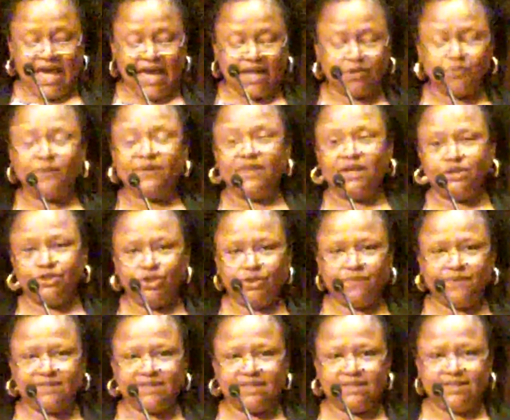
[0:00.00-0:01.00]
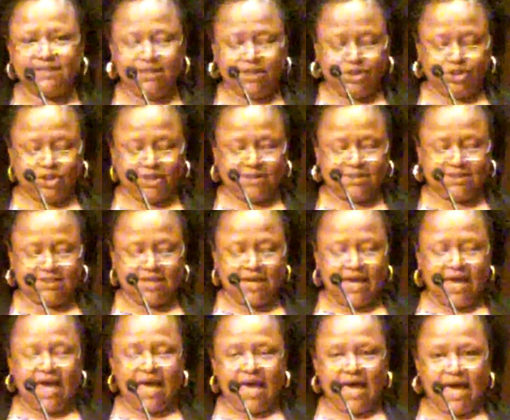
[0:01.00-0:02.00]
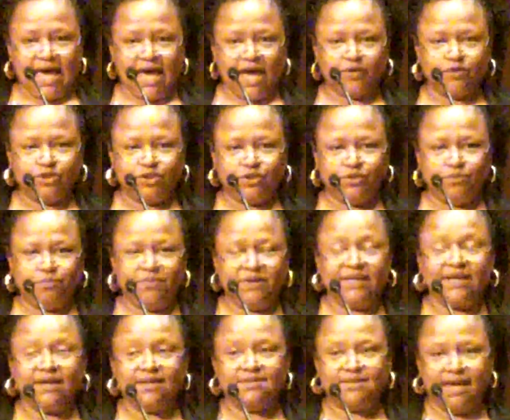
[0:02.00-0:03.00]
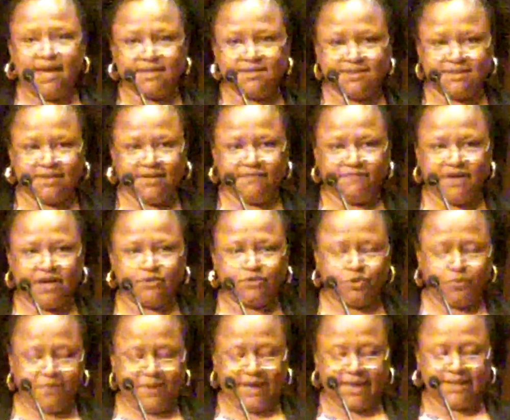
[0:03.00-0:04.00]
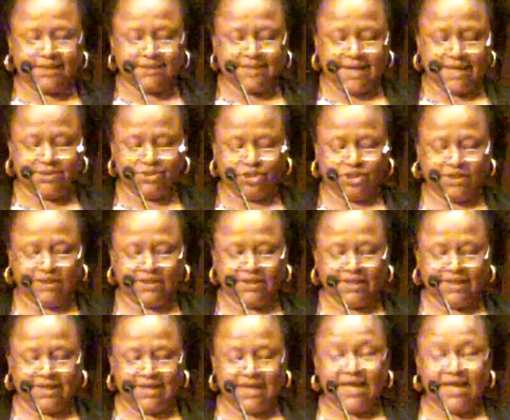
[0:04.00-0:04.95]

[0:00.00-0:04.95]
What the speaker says: And what they do is they teach us how to be attentive, how to pay attention.